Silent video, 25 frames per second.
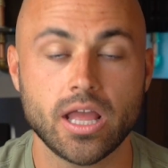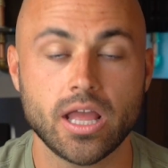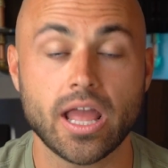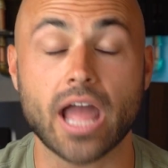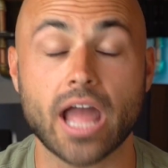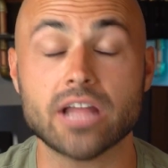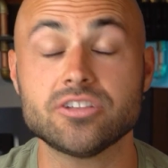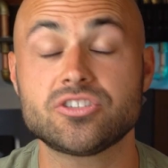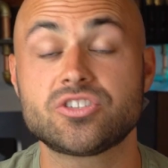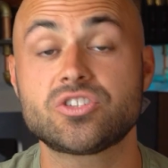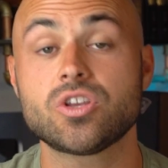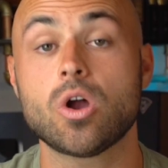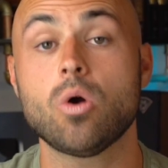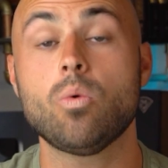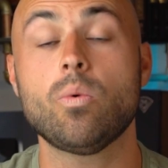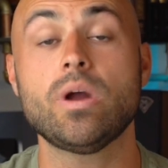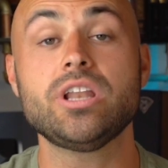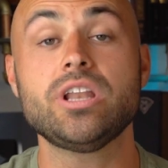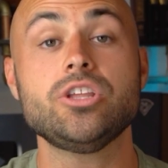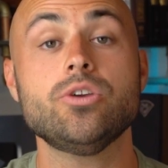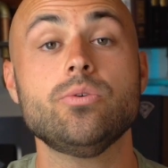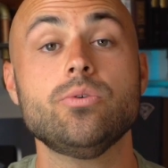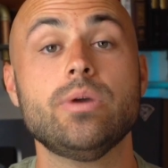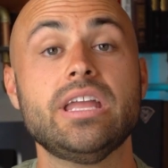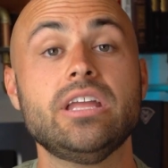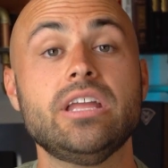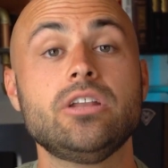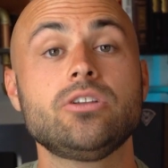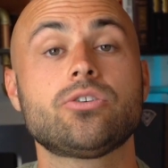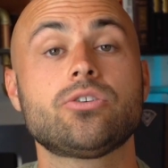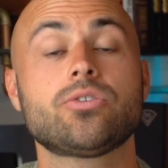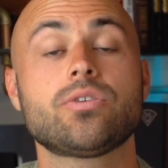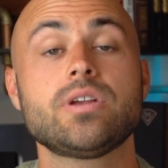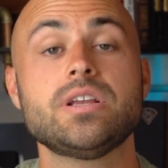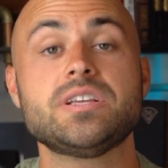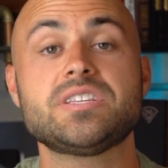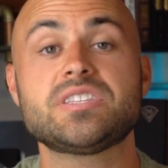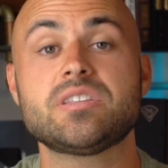And so when you
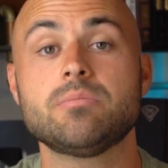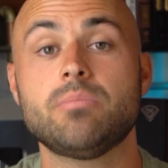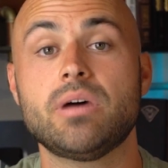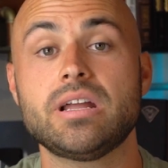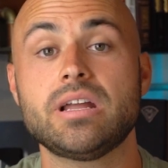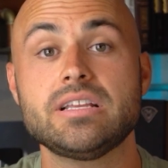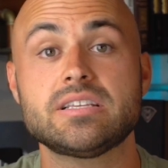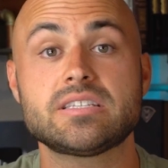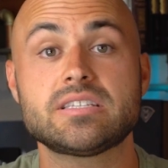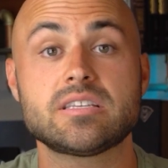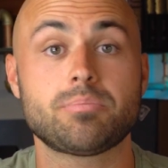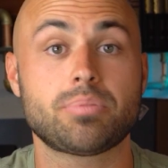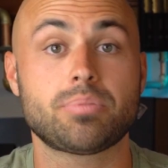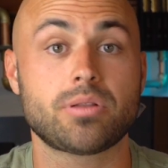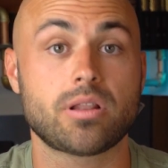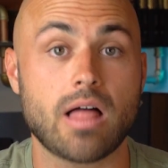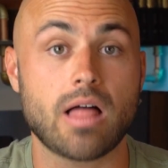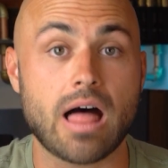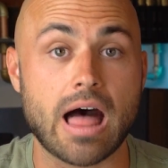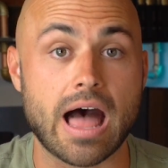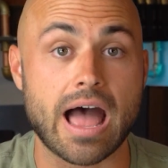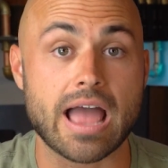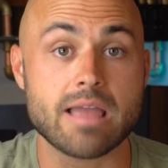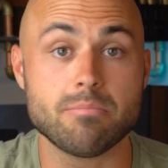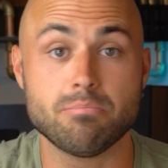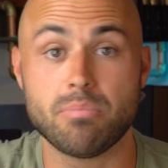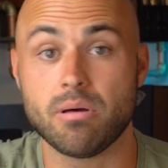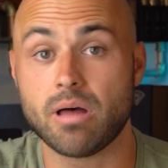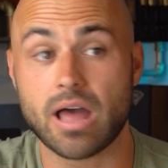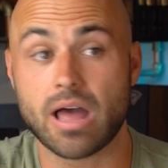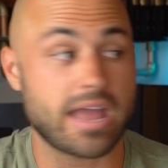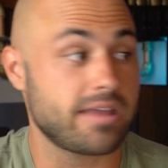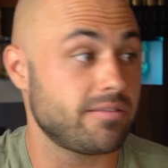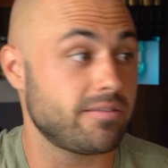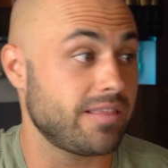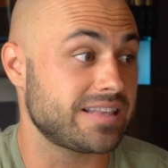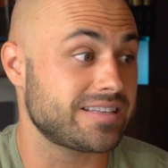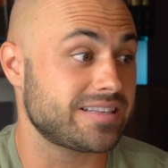increase the money supply
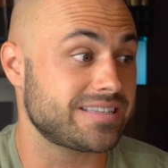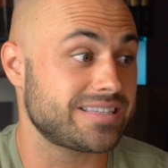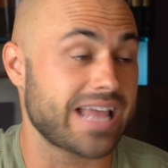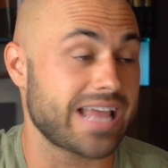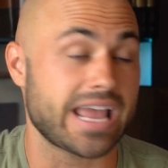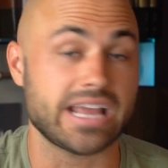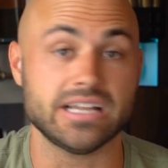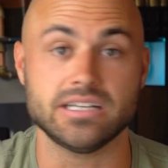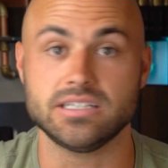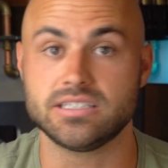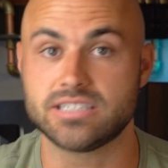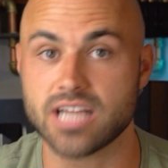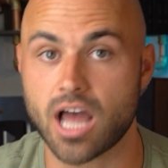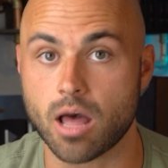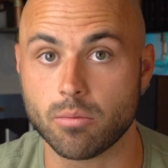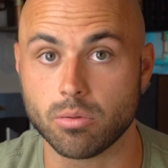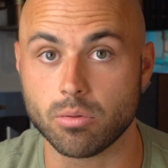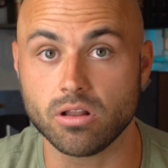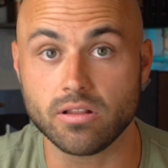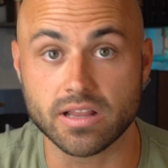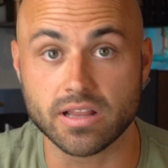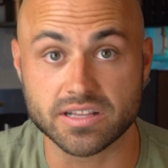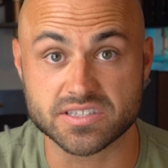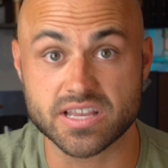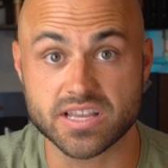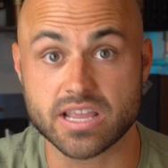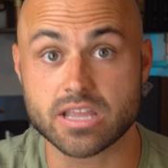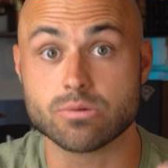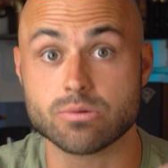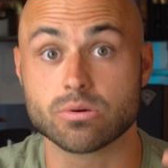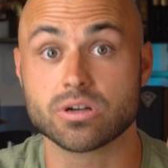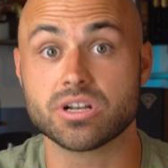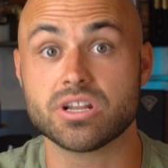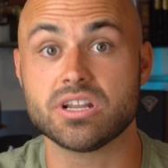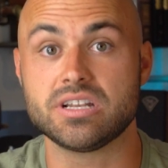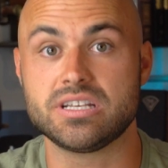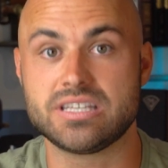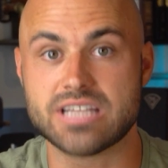by, let's say, double, let's say you
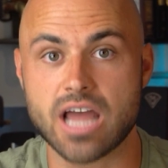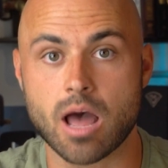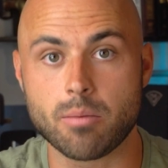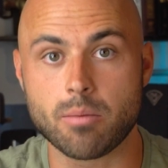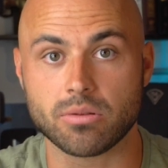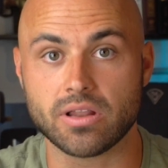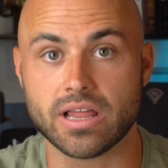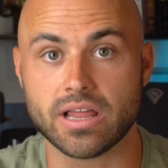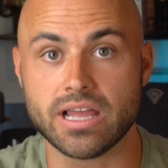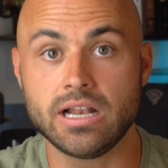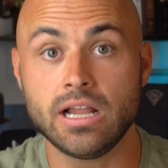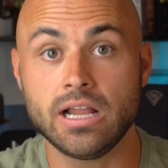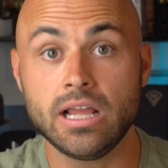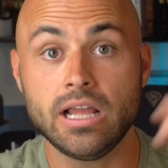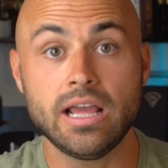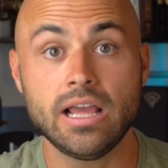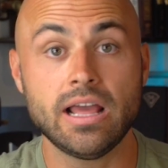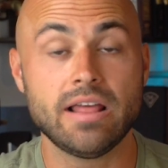were to double it,